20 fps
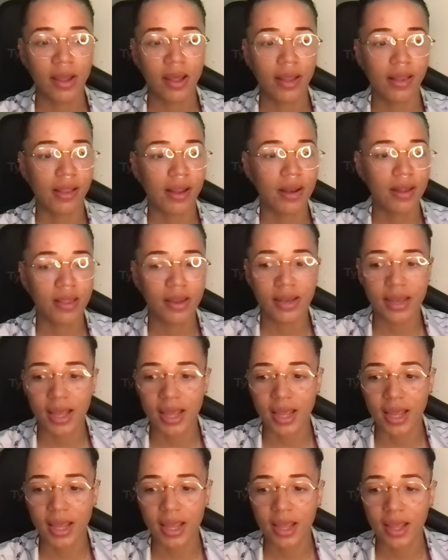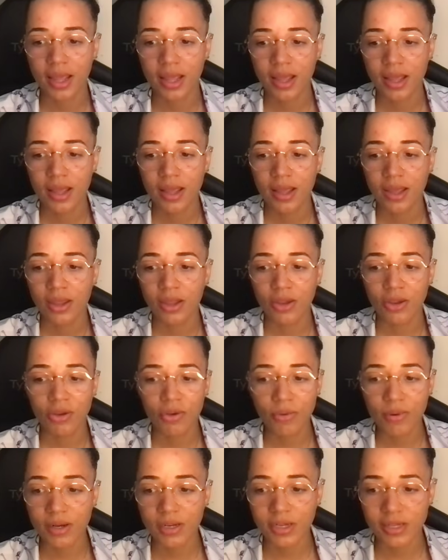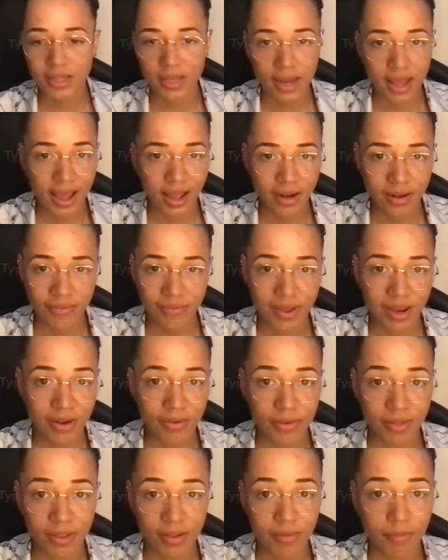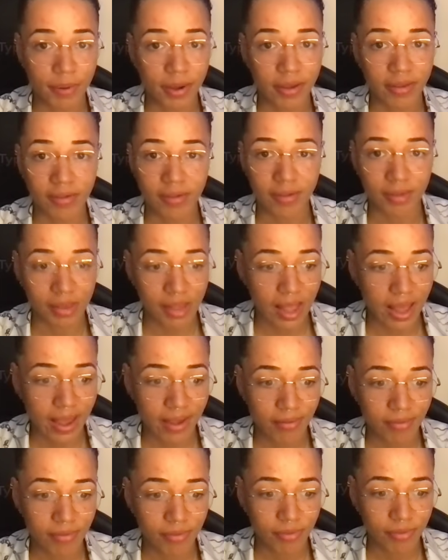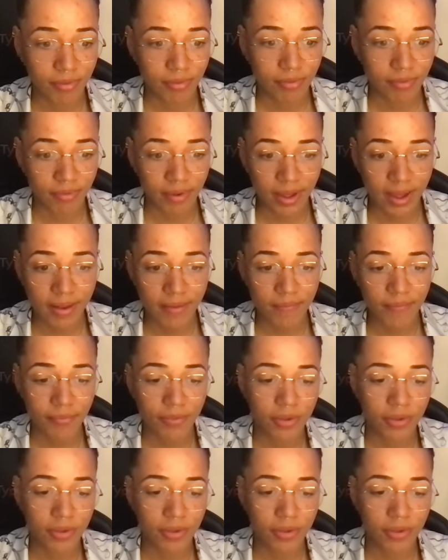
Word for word: At the end of the day, you are just an activator in this person's life, right?